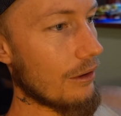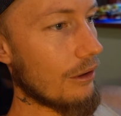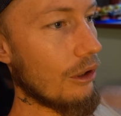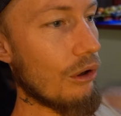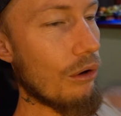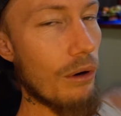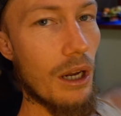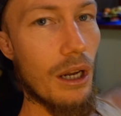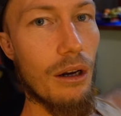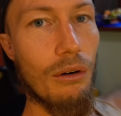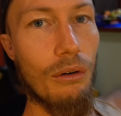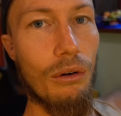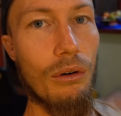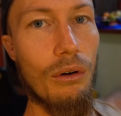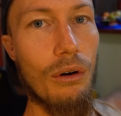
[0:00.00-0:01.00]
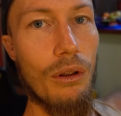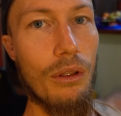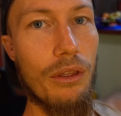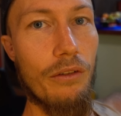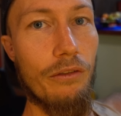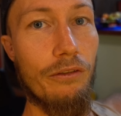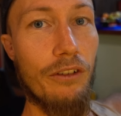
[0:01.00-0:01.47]
lure or
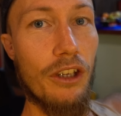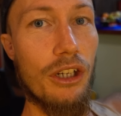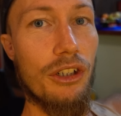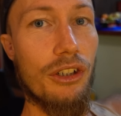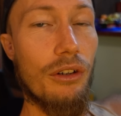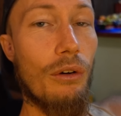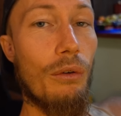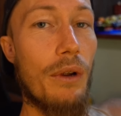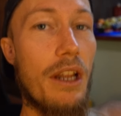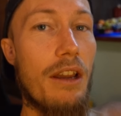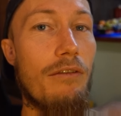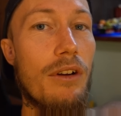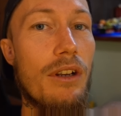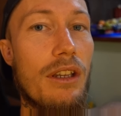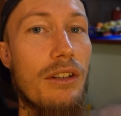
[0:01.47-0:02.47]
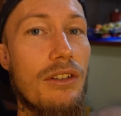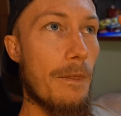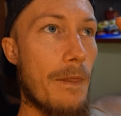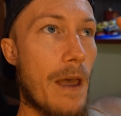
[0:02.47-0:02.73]
the fish or whatever it is.